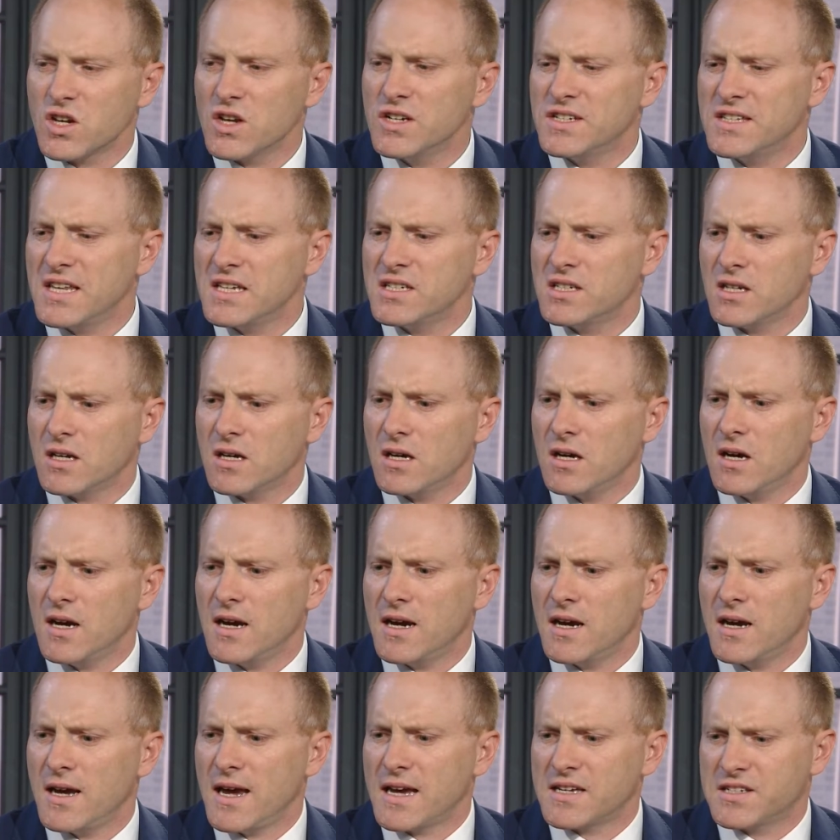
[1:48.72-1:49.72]
this an
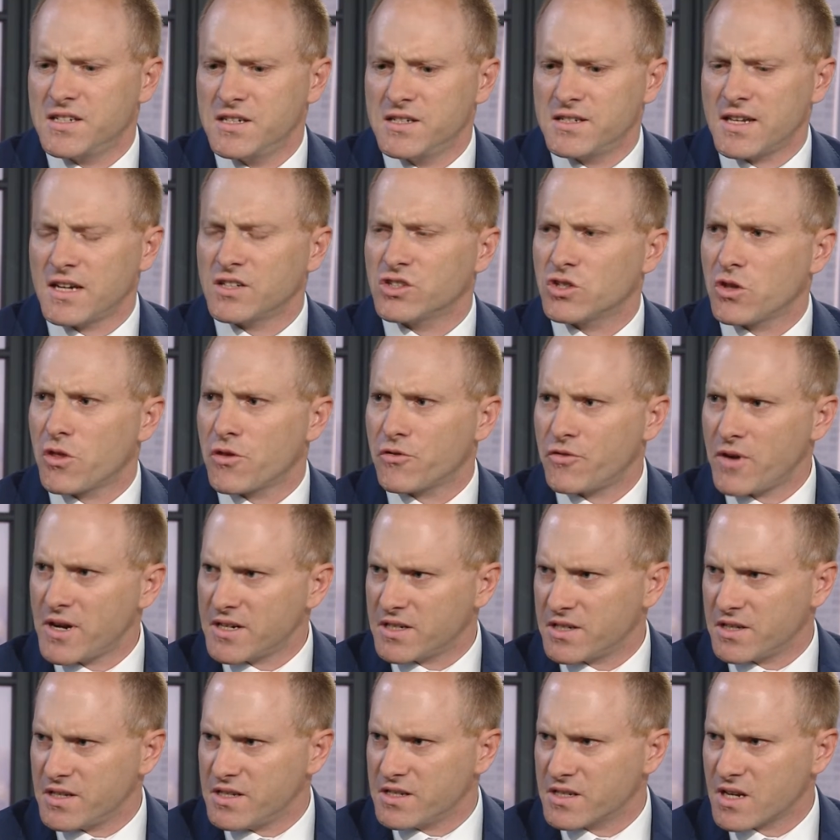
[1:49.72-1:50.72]
existential threat to
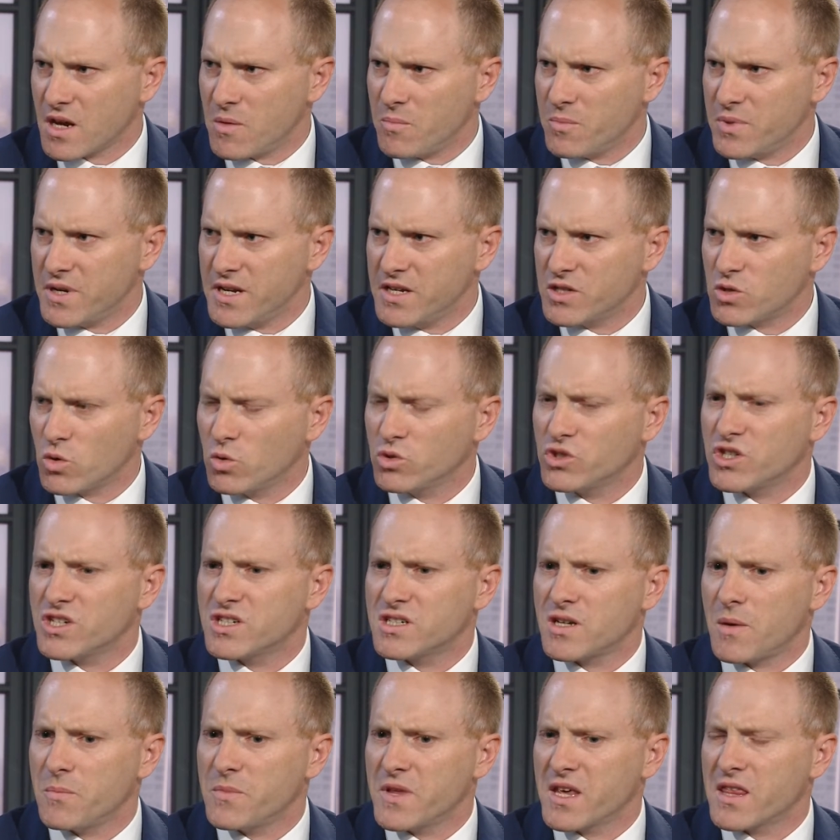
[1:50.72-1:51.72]
these companies or just
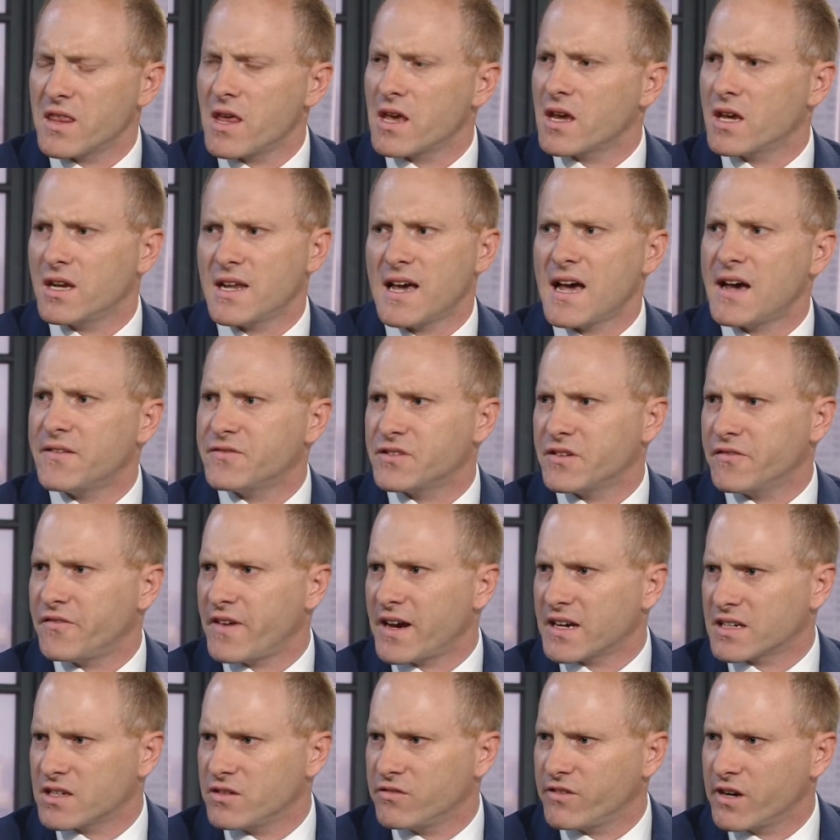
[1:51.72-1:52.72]
something they're going to have to
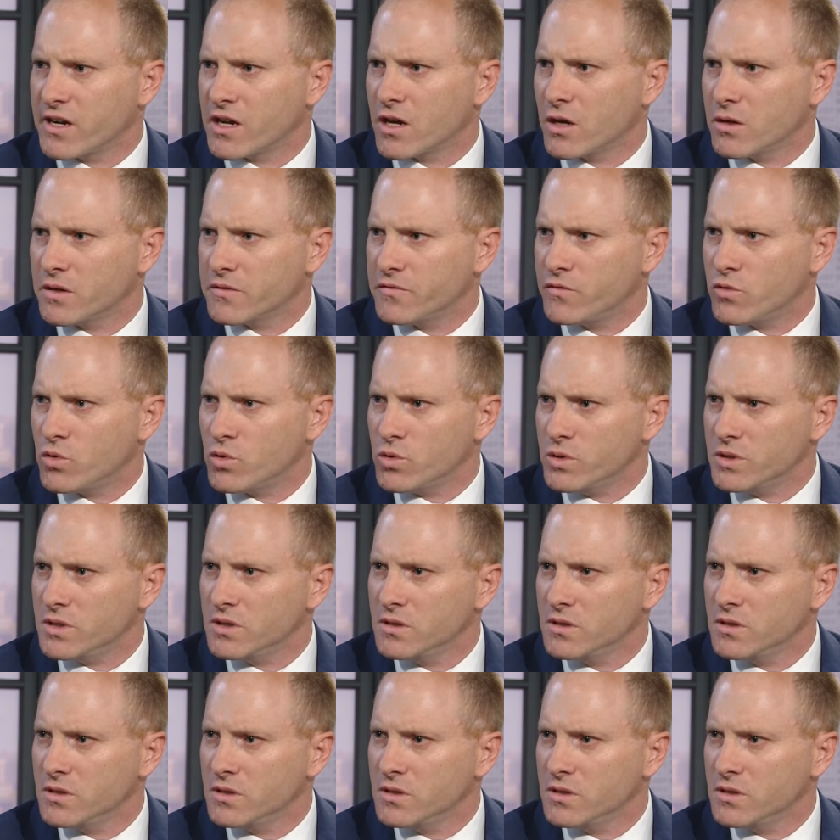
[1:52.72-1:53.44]
factor in going forward?